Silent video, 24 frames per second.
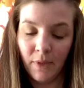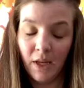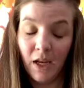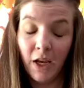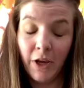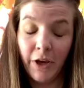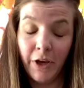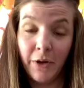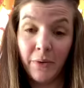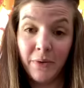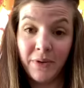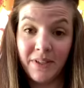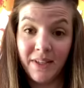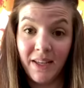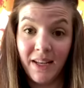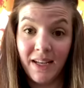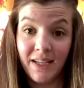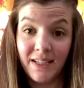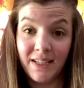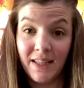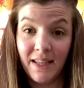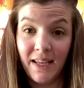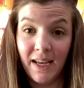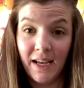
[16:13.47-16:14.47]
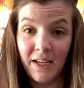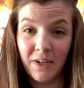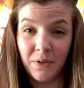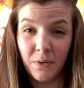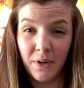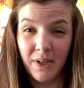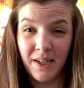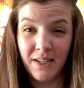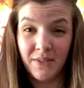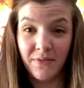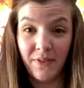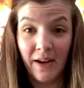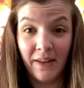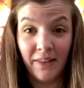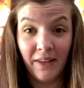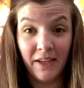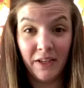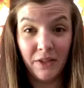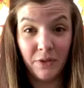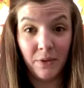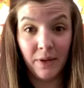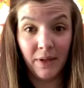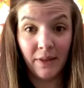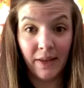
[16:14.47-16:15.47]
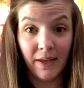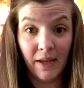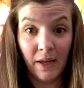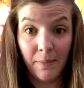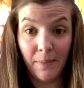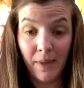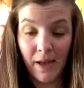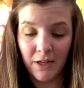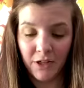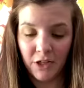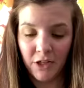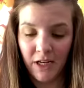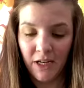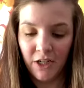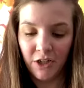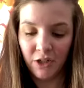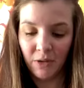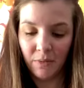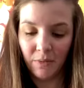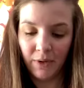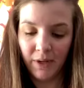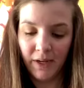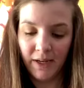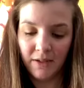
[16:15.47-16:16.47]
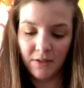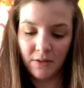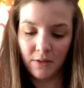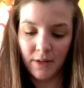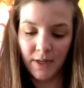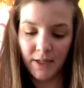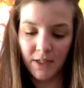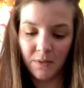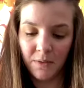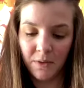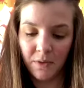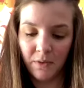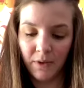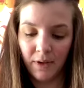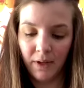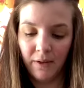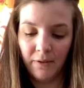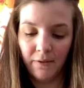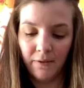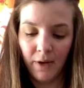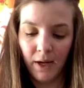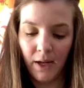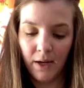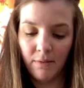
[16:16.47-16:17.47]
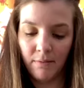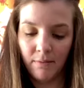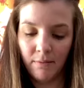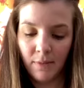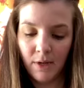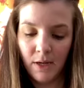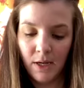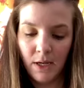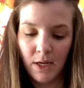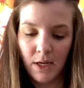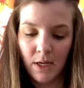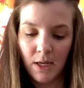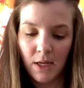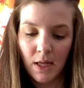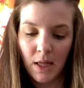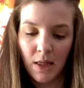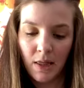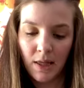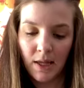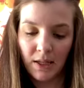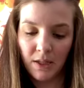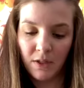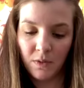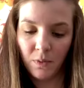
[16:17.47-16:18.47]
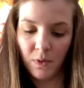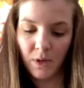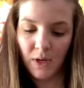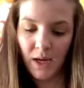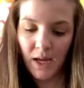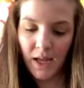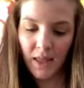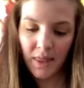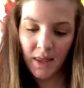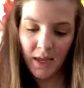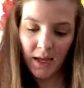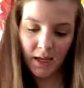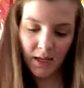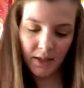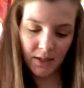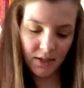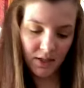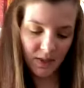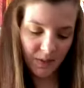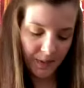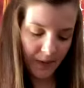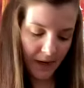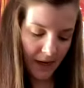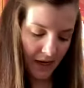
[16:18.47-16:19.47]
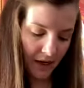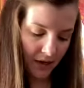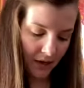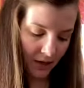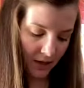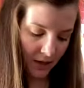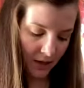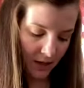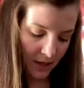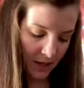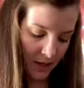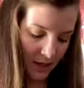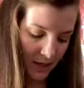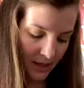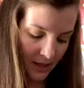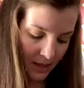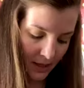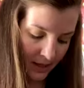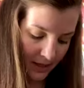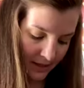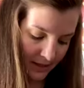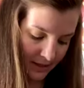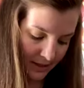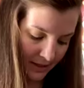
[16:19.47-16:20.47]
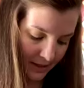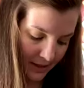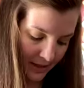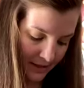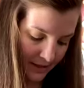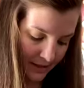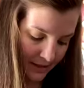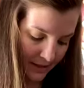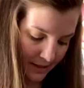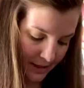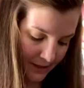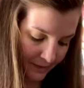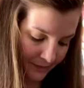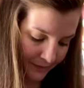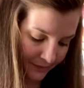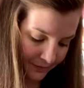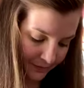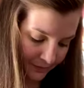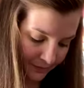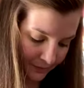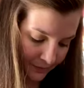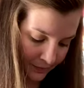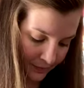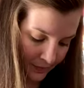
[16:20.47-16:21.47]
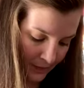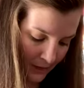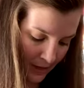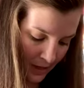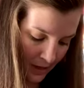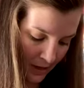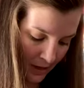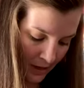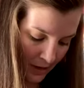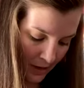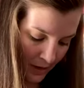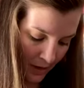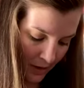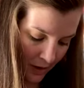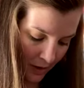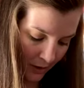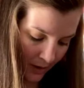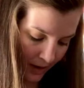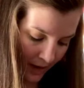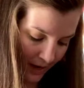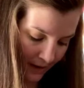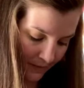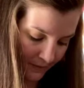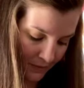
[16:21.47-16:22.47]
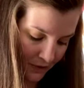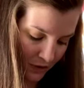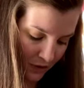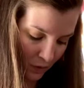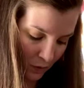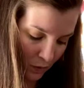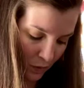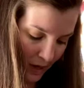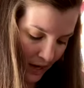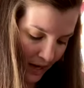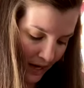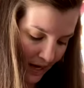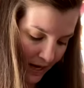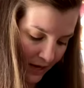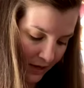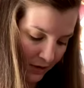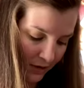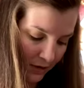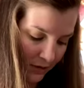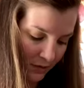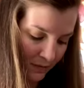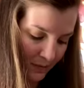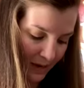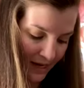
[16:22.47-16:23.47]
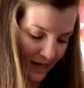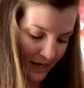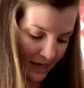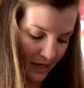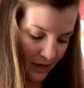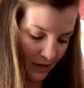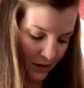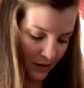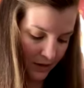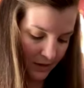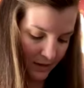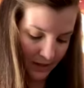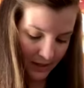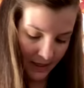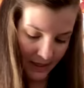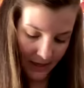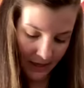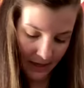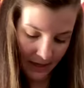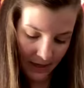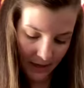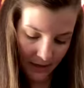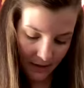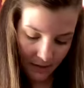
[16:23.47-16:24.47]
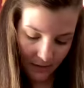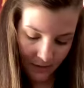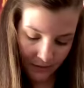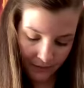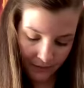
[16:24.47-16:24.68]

He was getting to the age where he's finally doing like imagination plays, so that's been really fun. That's what I think inspired this lesson. Okay, so when I glued my ears in,